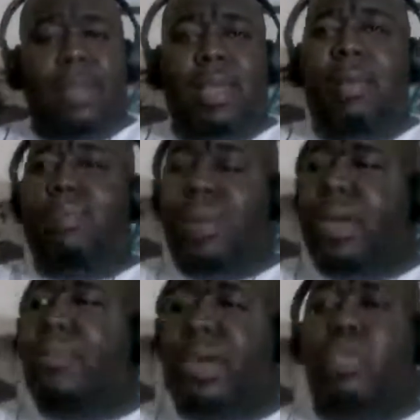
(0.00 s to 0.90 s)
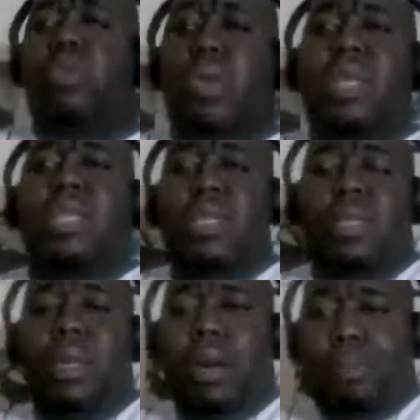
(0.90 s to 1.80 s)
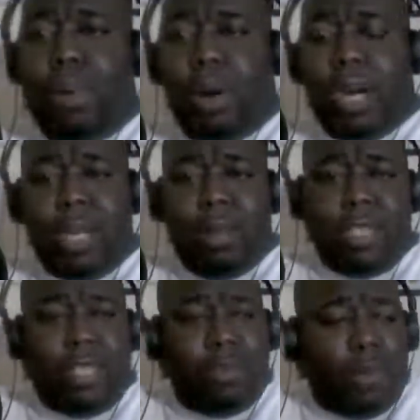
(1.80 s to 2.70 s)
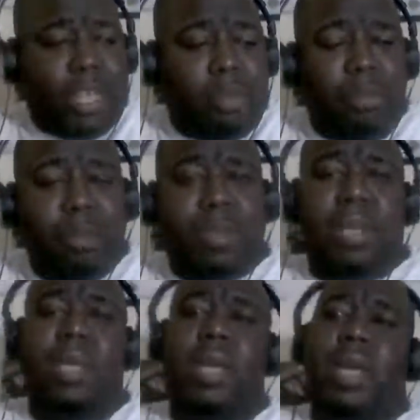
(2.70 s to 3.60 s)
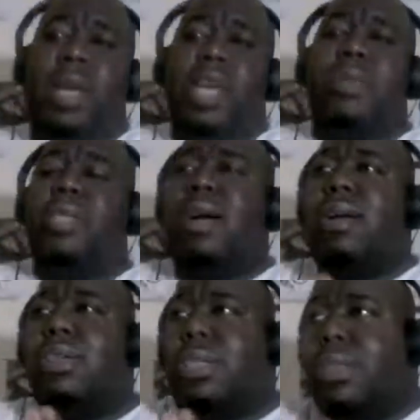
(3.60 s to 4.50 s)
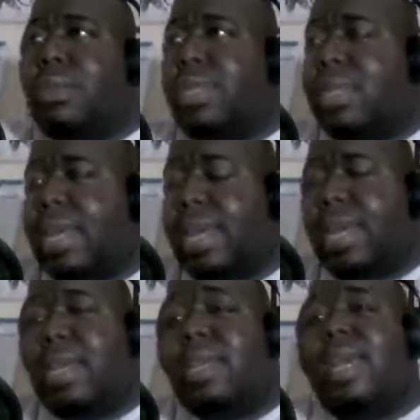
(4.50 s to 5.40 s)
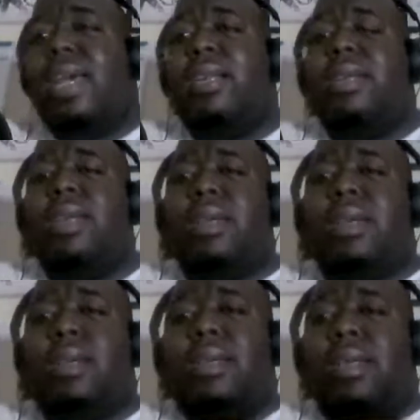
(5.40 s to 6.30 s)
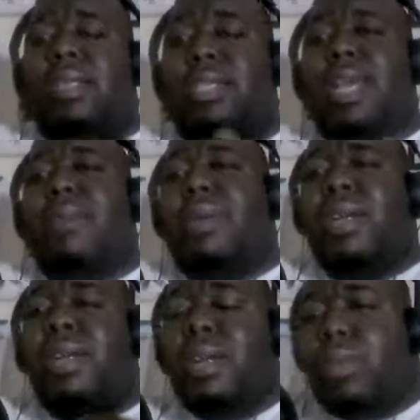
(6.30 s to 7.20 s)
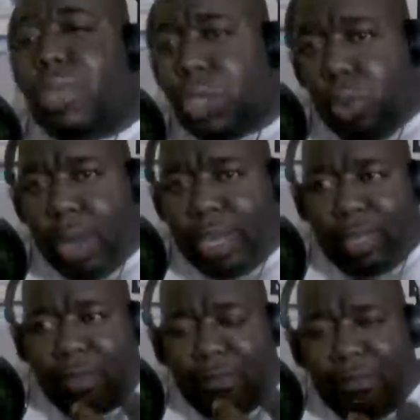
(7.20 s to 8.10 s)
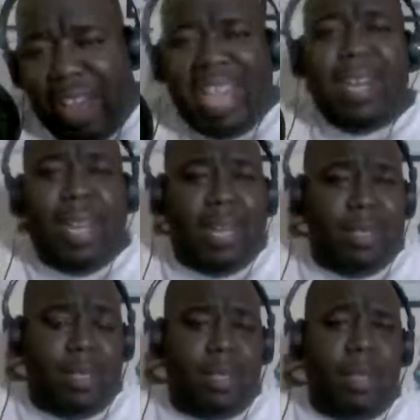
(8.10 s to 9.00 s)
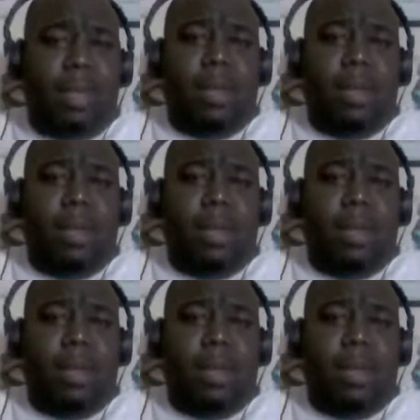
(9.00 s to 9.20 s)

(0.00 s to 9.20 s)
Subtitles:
they pretty much was a part of the civil rights movement. It was also said that Sam Cooke was going to finance